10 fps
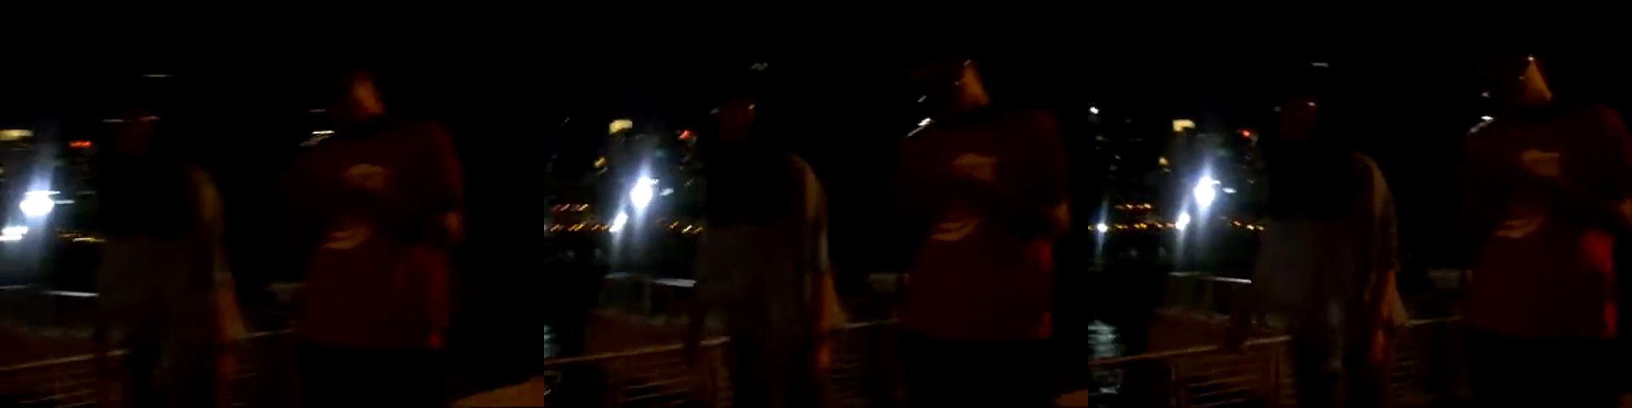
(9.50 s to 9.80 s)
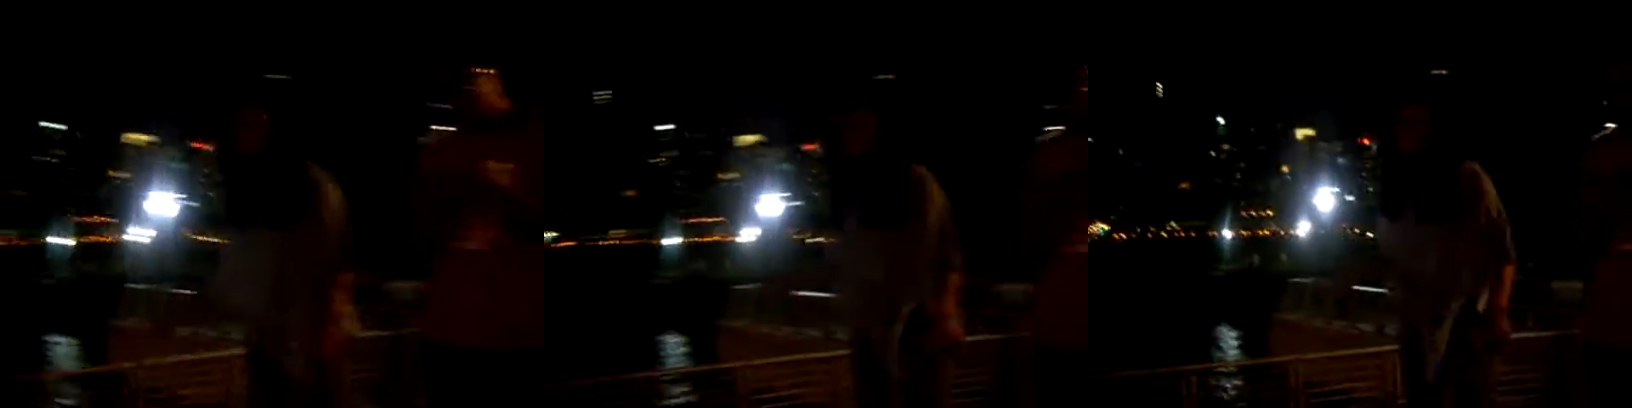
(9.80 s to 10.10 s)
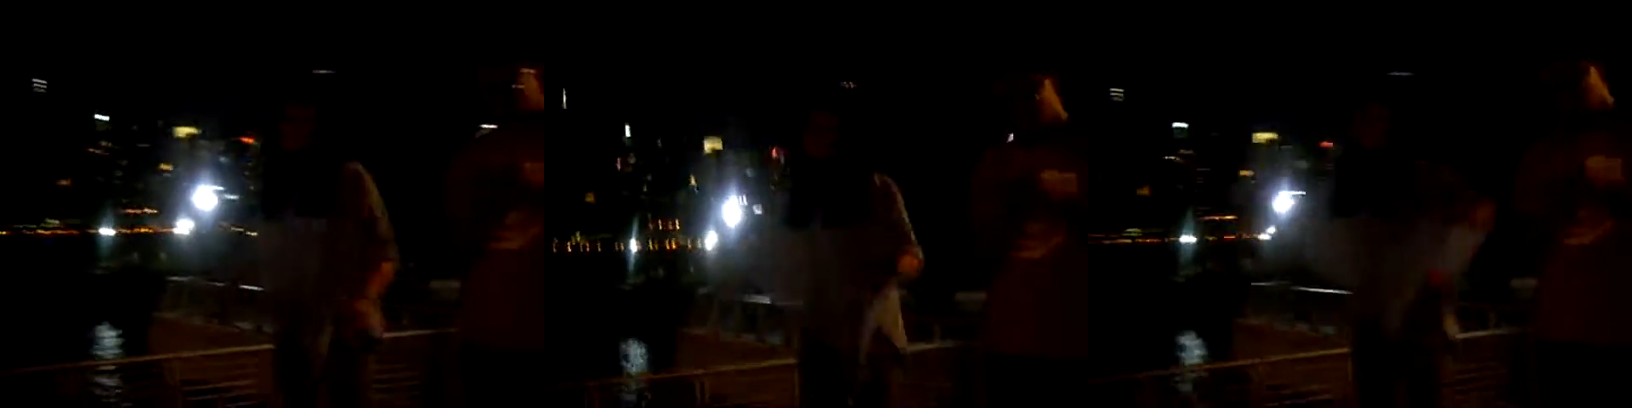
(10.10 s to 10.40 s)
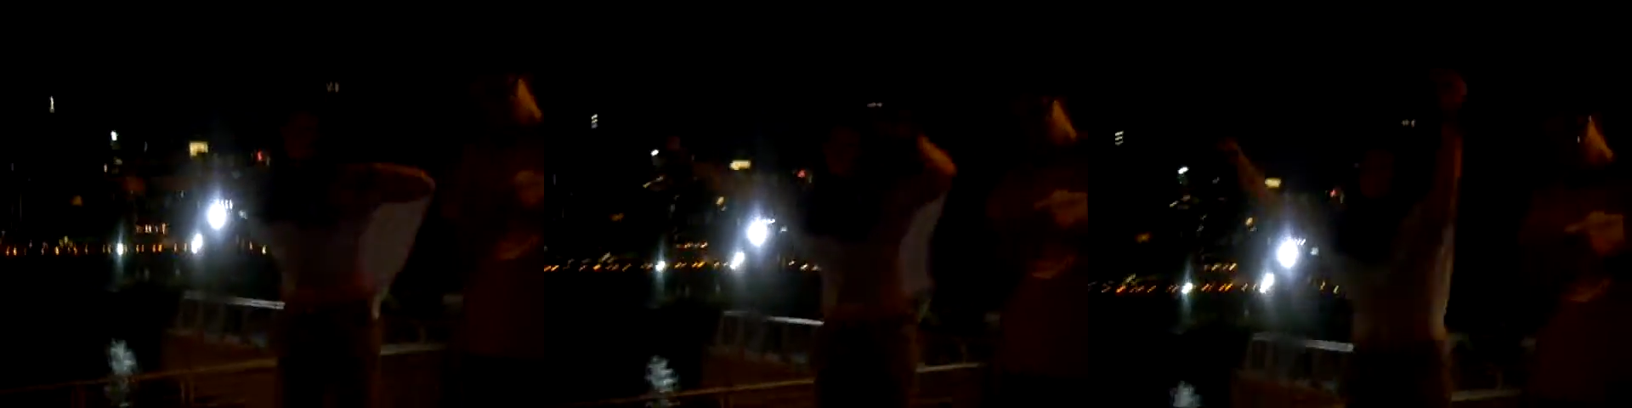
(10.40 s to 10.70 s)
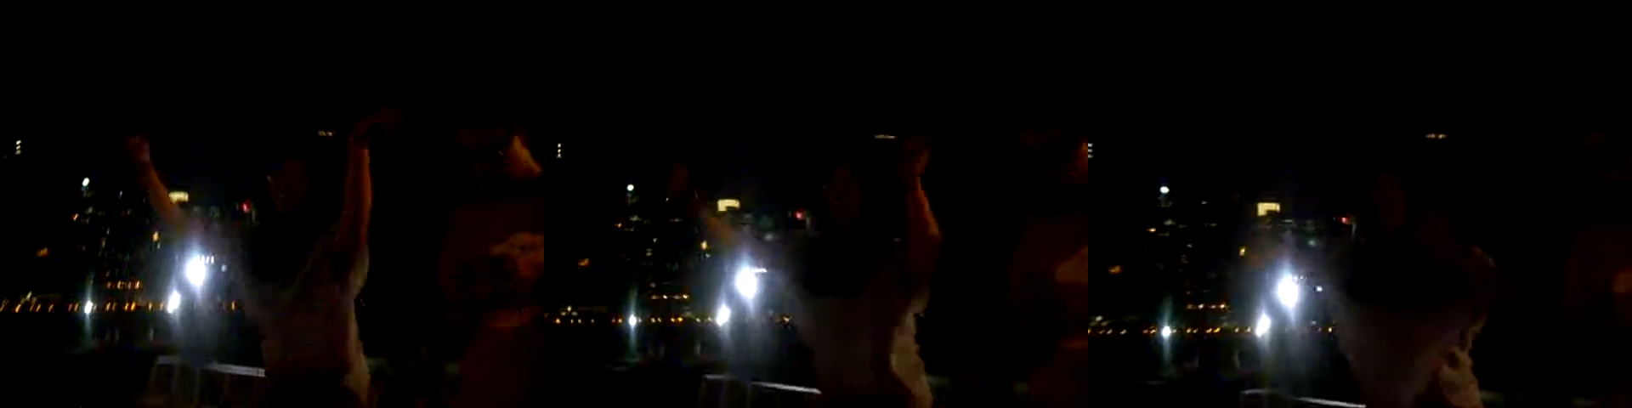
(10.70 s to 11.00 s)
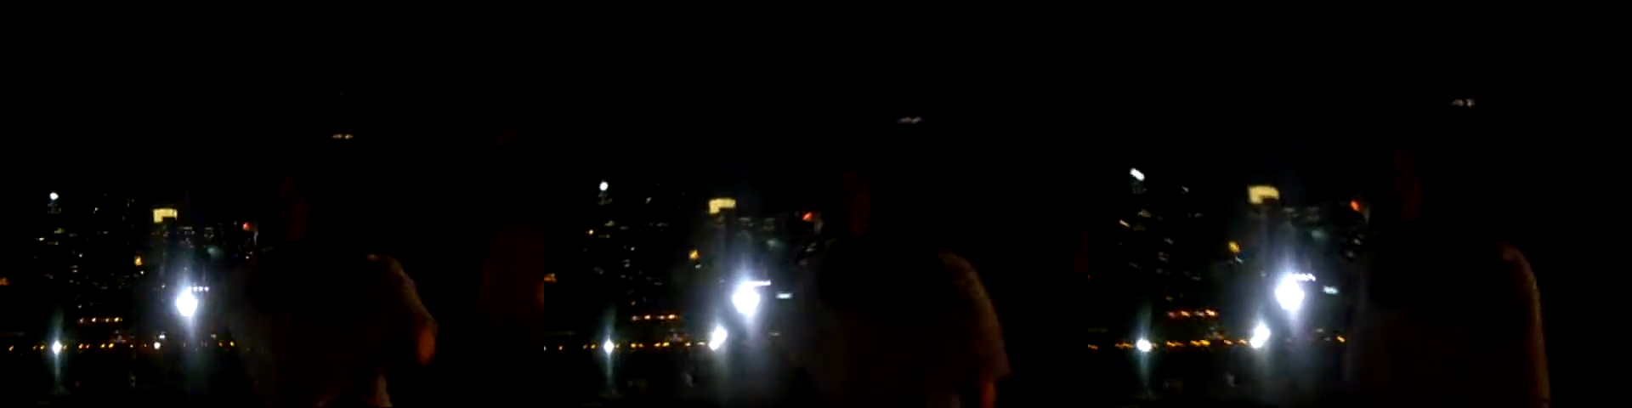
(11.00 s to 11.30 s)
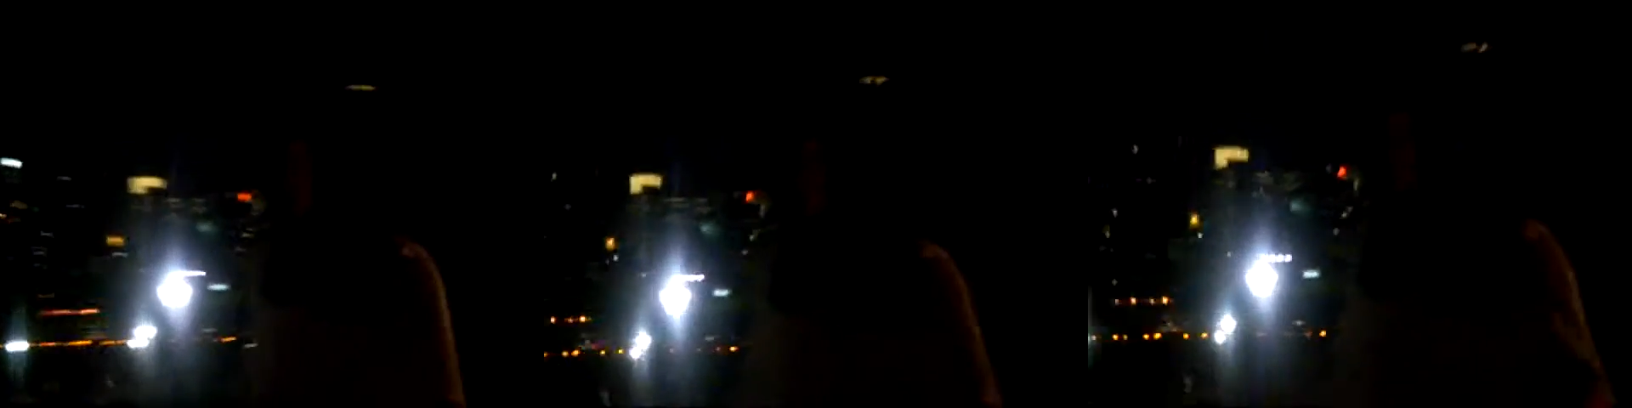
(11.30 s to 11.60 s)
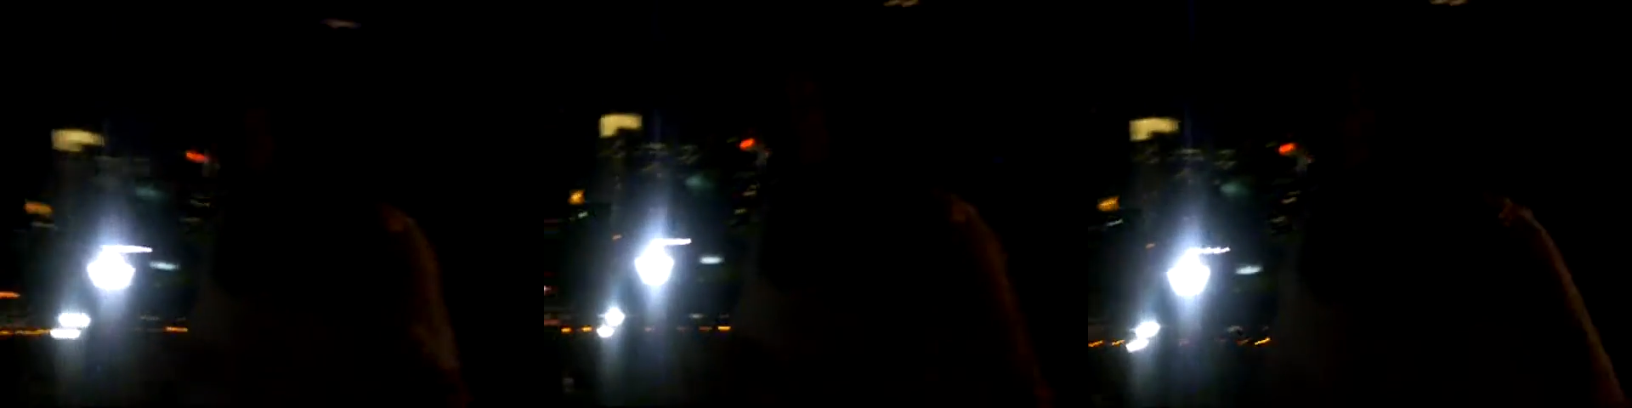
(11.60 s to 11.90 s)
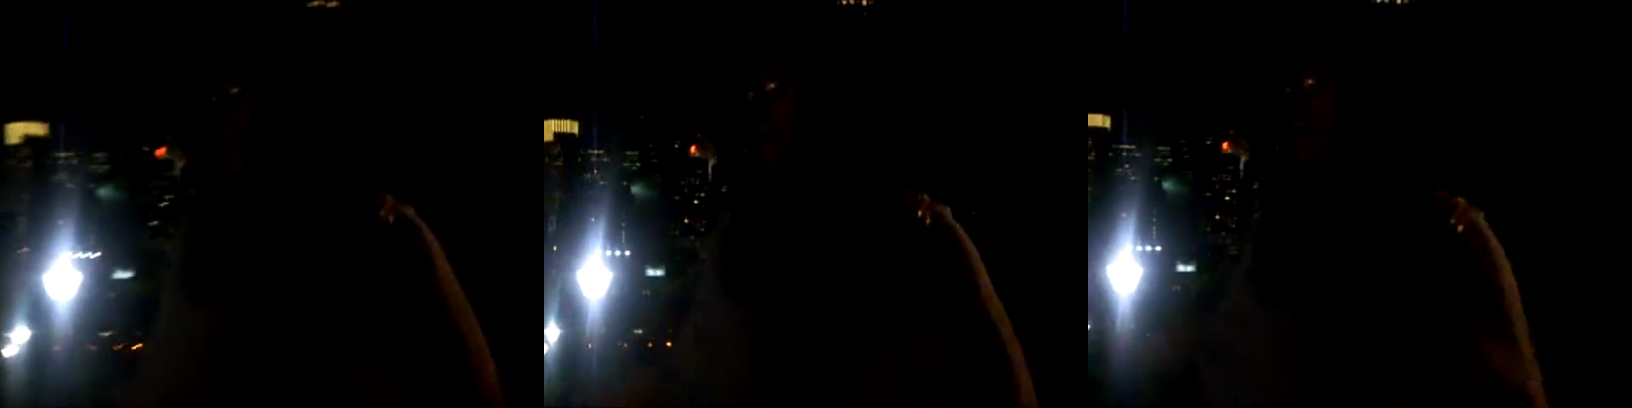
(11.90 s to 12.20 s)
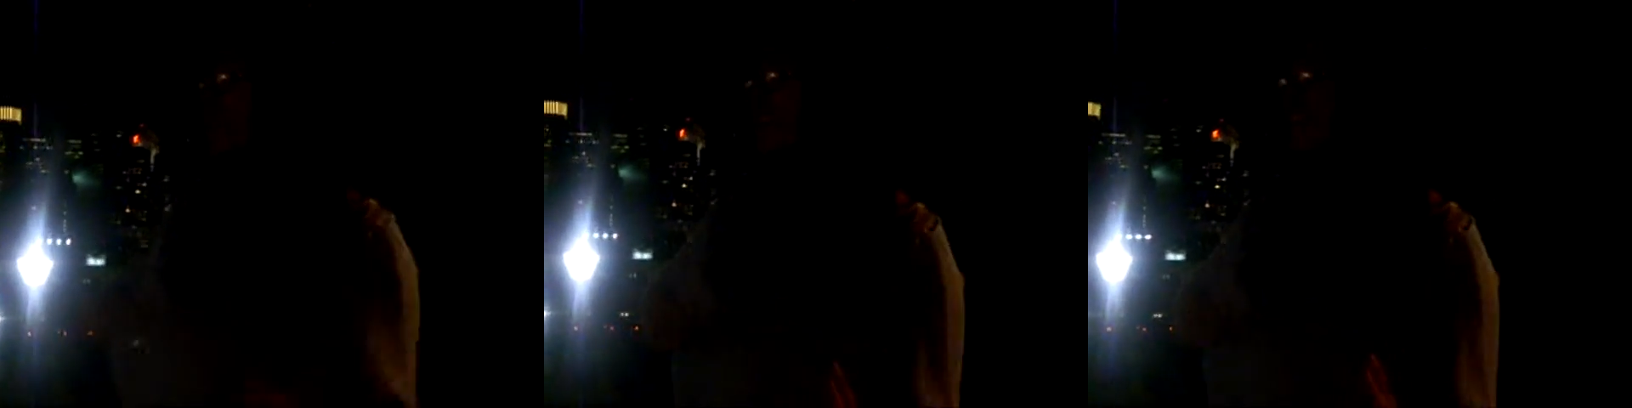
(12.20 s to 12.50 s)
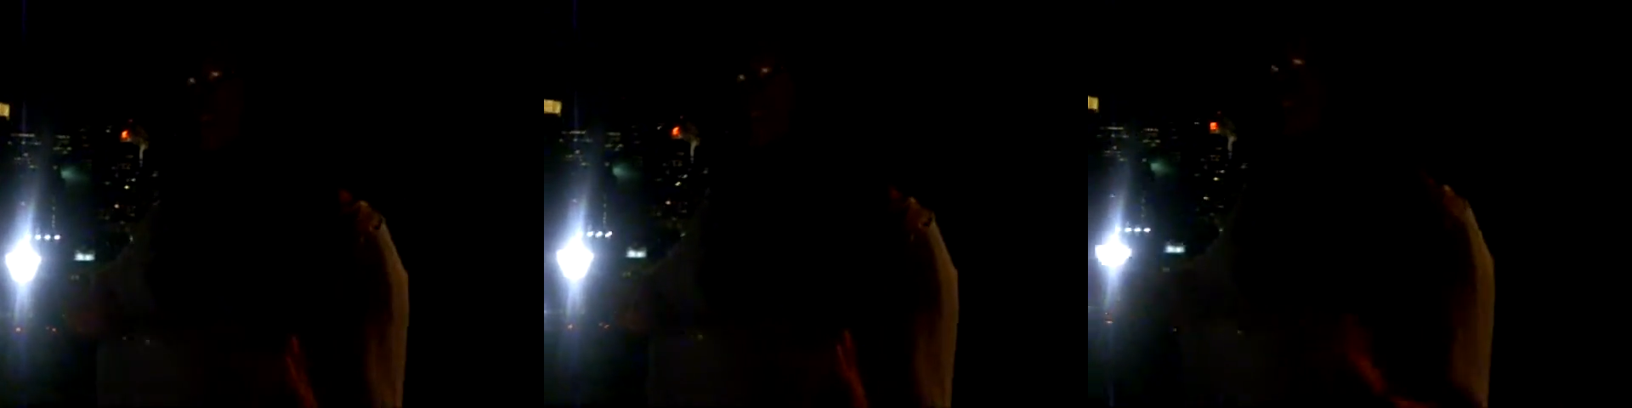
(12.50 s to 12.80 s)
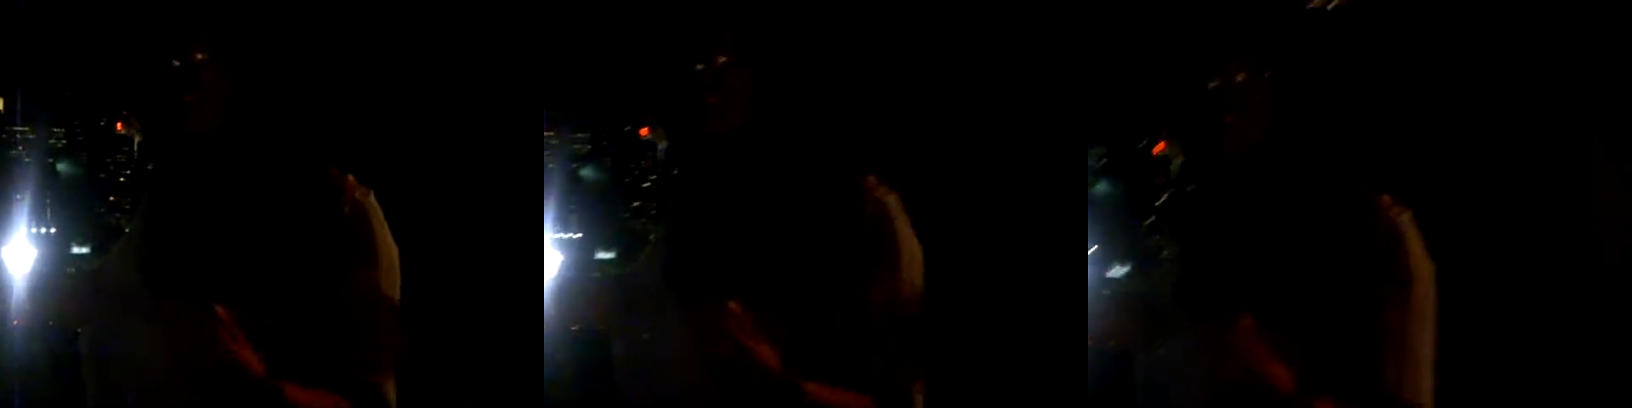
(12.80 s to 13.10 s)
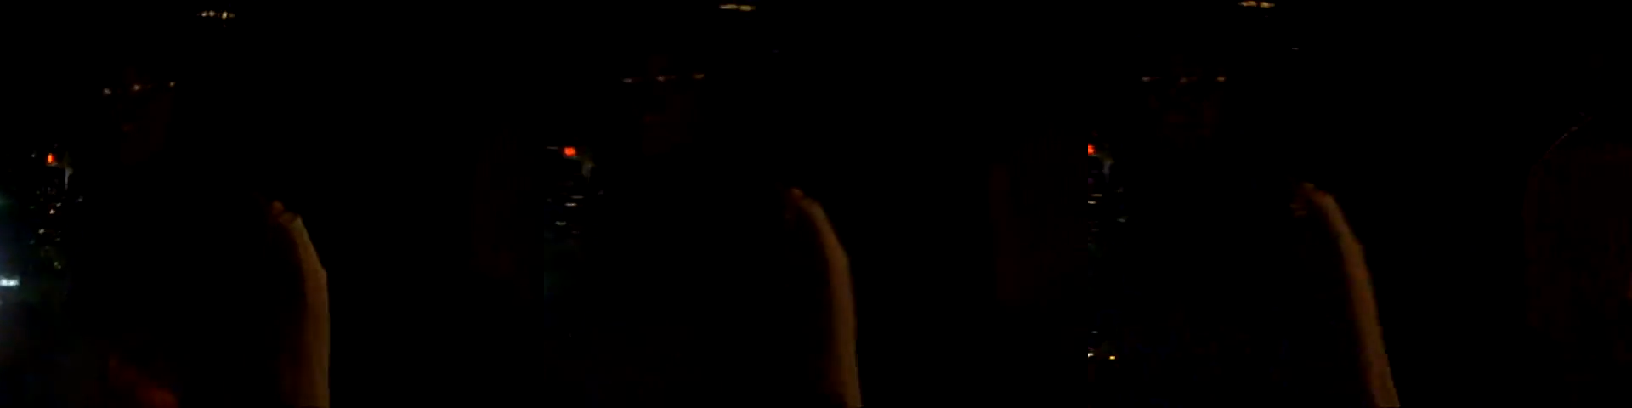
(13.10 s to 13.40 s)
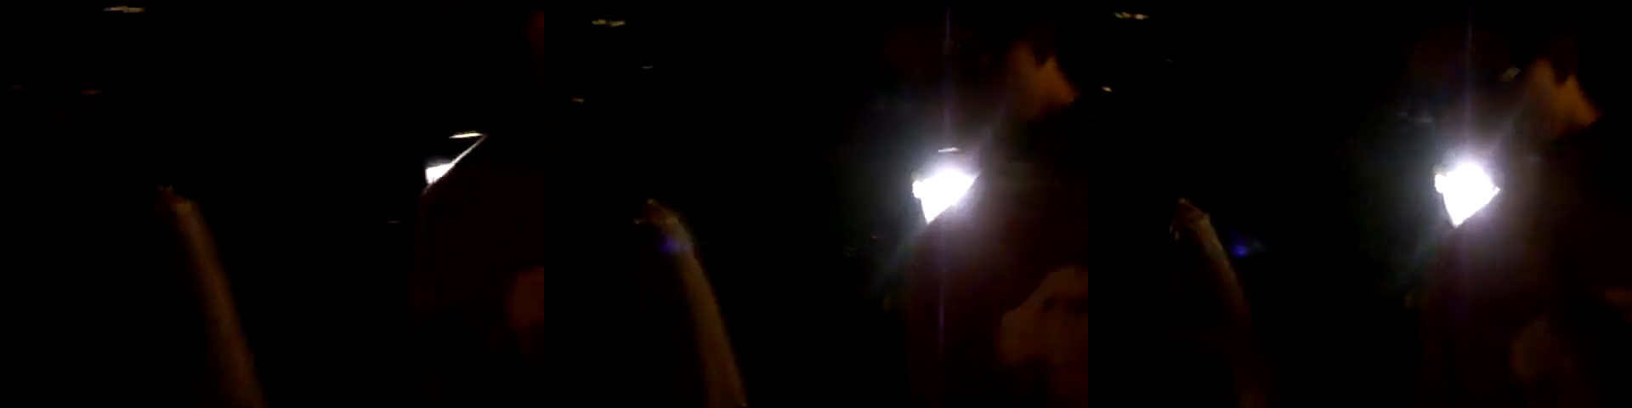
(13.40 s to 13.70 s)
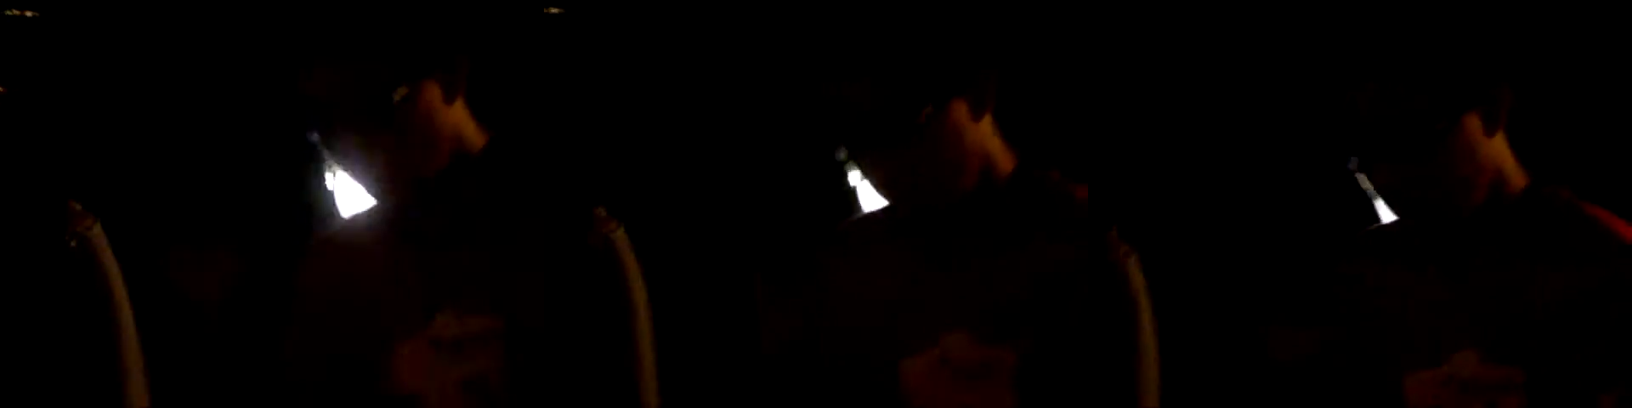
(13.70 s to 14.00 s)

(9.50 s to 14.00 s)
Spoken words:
(no speaker visible)